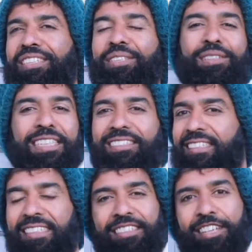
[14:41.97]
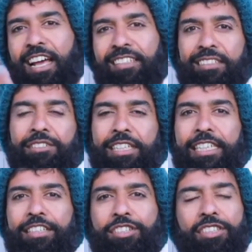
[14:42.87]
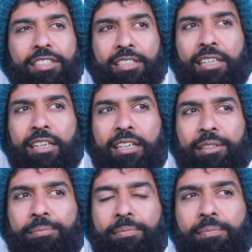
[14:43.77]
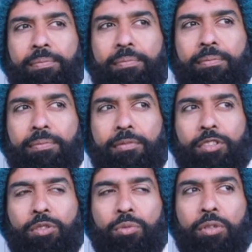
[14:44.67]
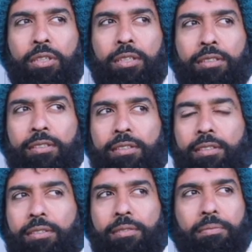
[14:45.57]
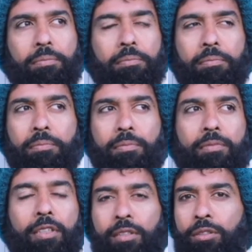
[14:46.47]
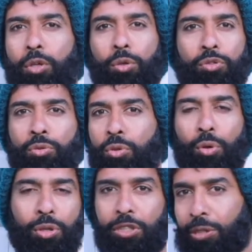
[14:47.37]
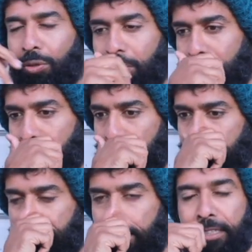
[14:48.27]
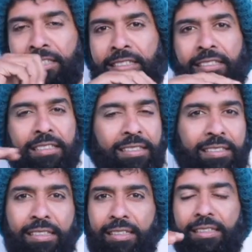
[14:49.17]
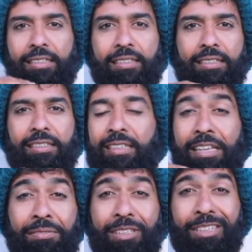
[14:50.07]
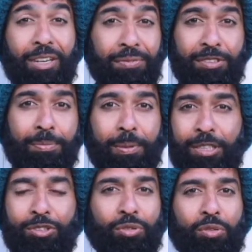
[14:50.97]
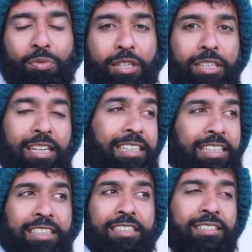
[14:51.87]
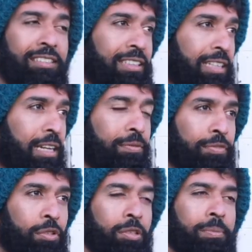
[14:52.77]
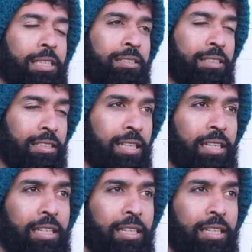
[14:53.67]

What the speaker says: you can still channel rage towards those who quote unquote deserve it. And this is a certain level of spiritual work. I think it is still helpful because it